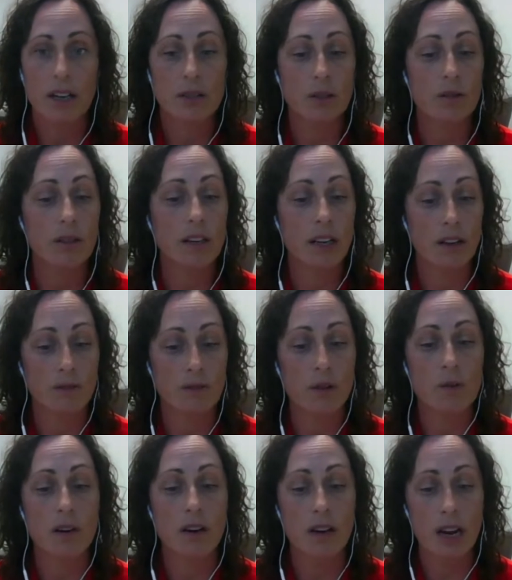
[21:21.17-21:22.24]
so that if
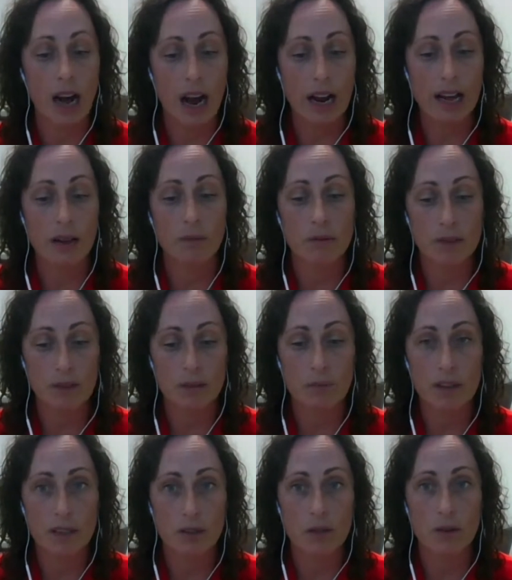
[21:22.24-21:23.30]
you are not able to
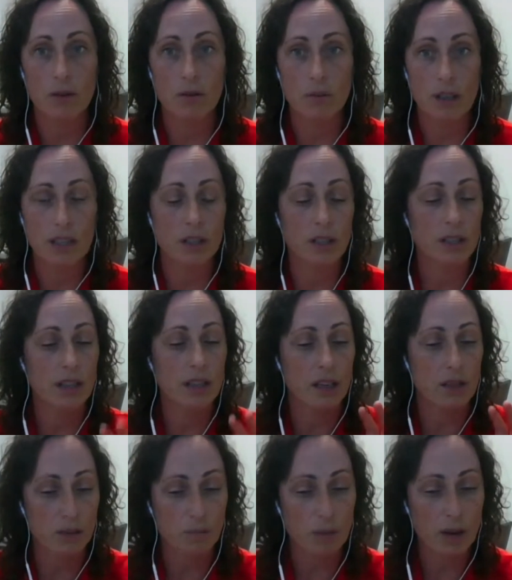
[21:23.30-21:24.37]
speak to your own wishes, then
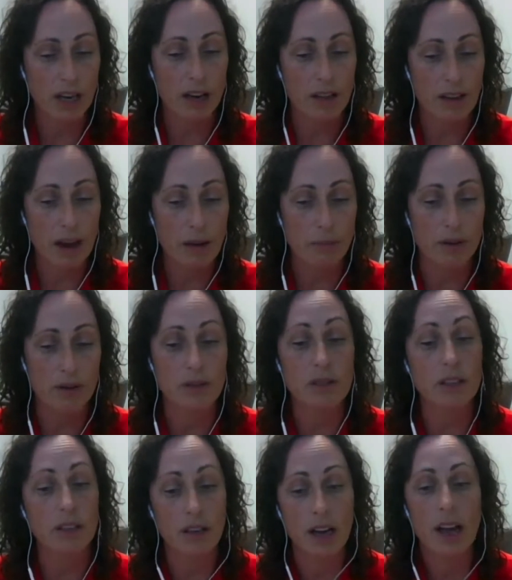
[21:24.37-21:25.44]
you pick that
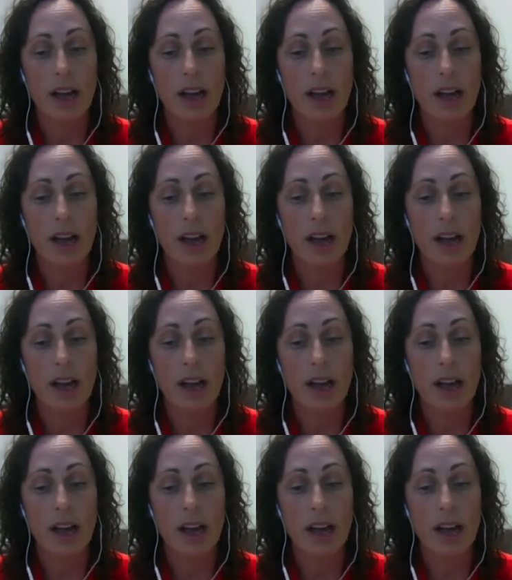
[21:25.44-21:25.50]
person.